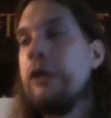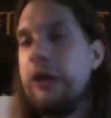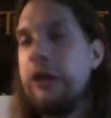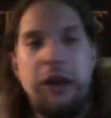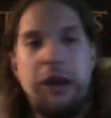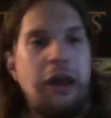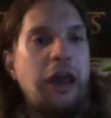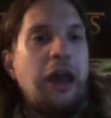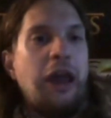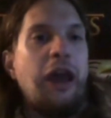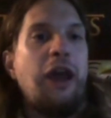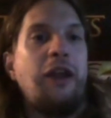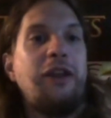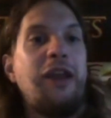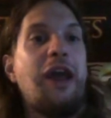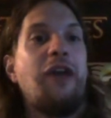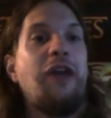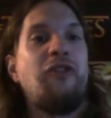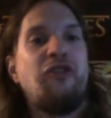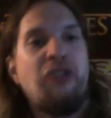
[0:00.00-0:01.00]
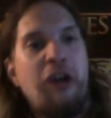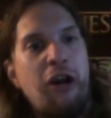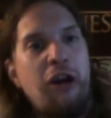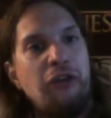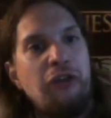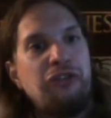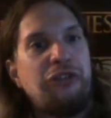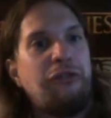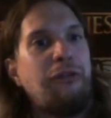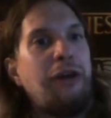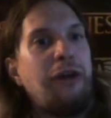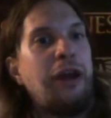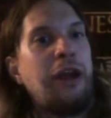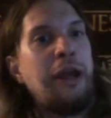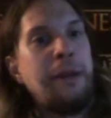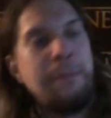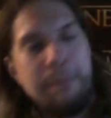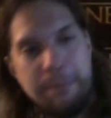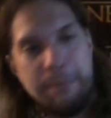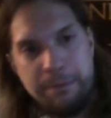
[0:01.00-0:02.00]
Yeah, Charles
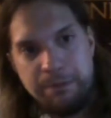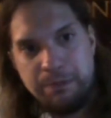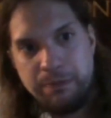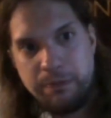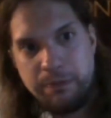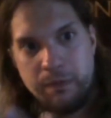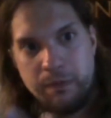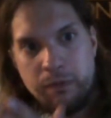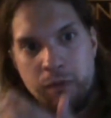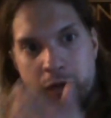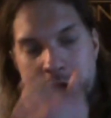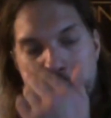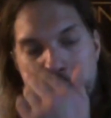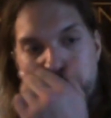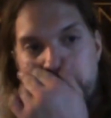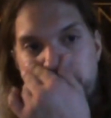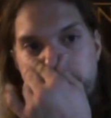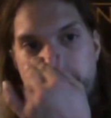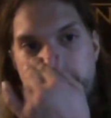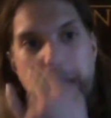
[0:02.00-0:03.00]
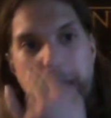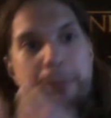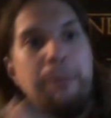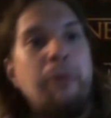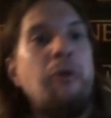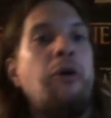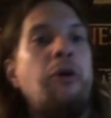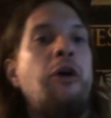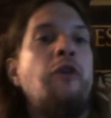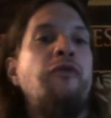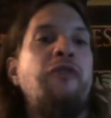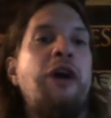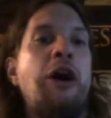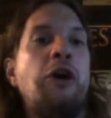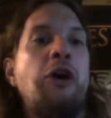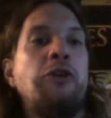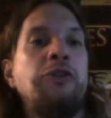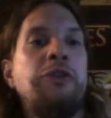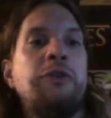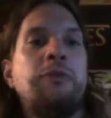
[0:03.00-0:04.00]
Gray played
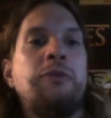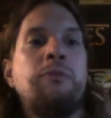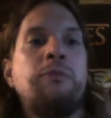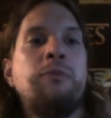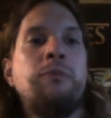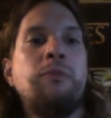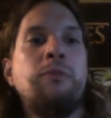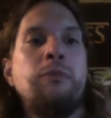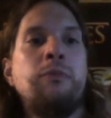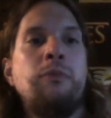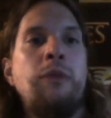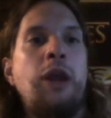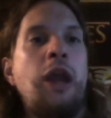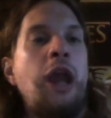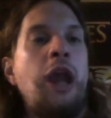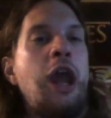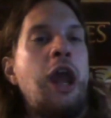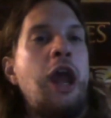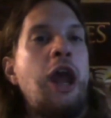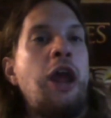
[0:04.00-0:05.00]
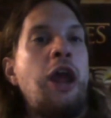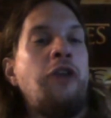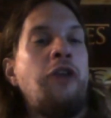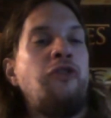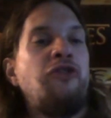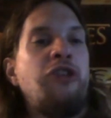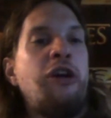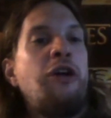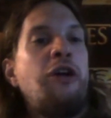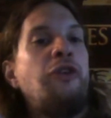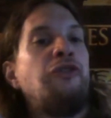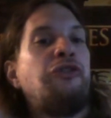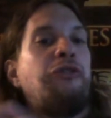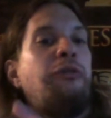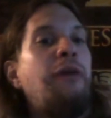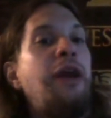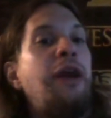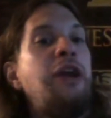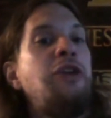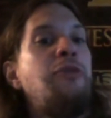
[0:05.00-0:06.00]
Blofeld, and Charles
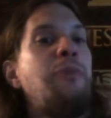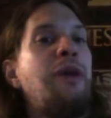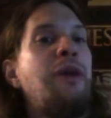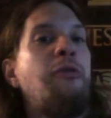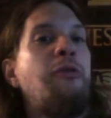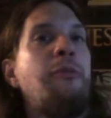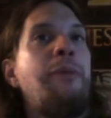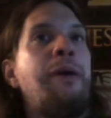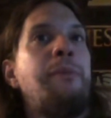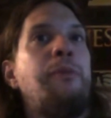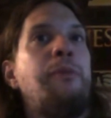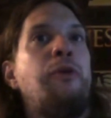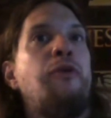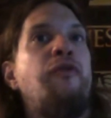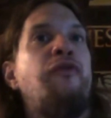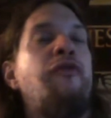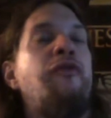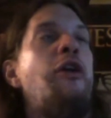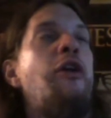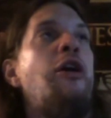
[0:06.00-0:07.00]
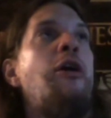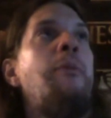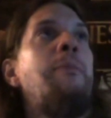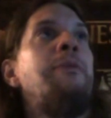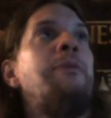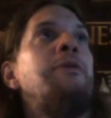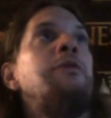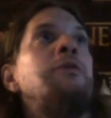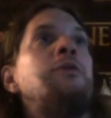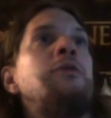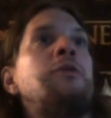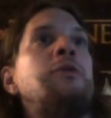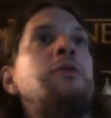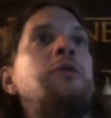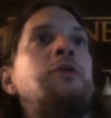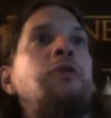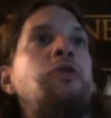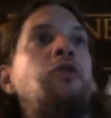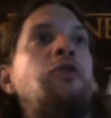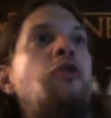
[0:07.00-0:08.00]
Gray you may remember from
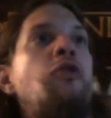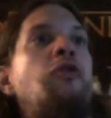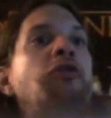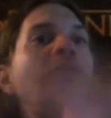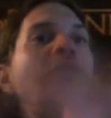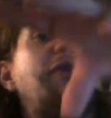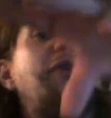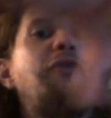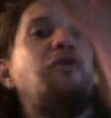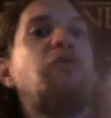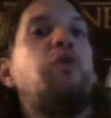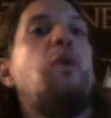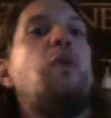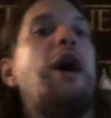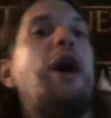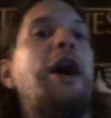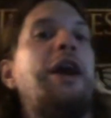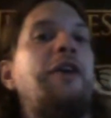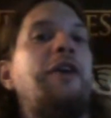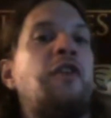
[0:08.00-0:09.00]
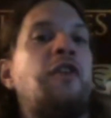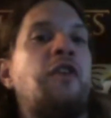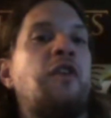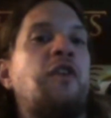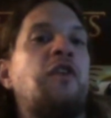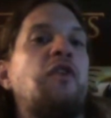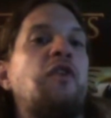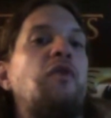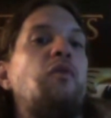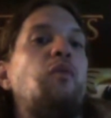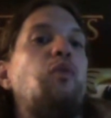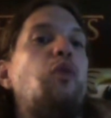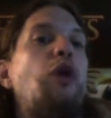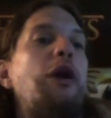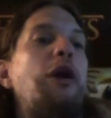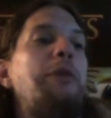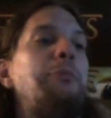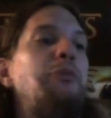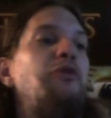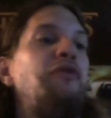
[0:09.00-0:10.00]
You Only Live Twice,
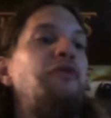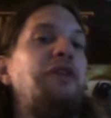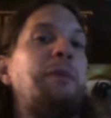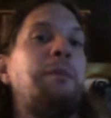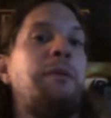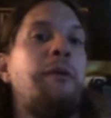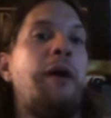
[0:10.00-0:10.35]
one movie